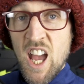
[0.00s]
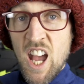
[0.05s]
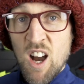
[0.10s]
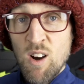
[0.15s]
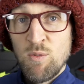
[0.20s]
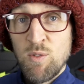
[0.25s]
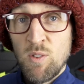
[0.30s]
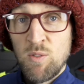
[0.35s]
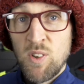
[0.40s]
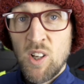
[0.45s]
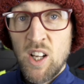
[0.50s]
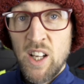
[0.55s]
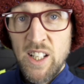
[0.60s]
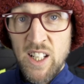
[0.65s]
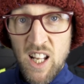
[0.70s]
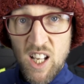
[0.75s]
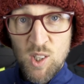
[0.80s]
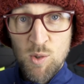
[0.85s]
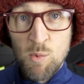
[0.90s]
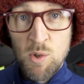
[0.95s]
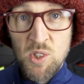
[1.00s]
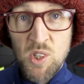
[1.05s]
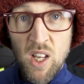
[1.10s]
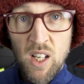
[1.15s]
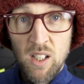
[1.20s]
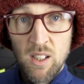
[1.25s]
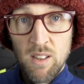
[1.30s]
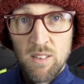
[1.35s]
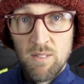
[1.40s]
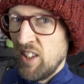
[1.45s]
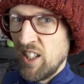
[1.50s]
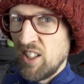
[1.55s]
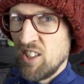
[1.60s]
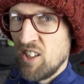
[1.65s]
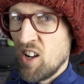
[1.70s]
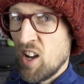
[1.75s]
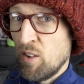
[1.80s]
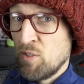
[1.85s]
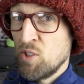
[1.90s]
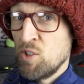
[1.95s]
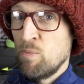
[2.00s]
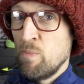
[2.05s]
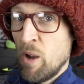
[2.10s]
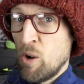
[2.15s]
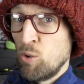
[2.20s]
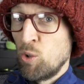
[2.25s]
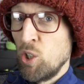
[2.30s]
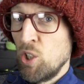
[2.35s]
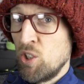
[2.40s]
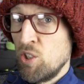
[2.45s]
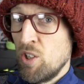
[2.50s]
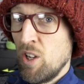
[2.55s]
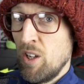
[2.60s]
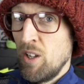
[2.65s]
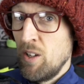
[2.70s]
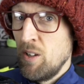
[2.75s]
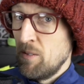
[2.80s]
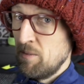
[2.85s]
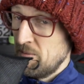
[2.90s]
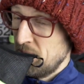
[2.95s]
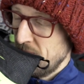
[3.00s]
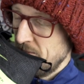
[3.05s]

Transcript: Alphafly Next Percent. They don't half smell good too.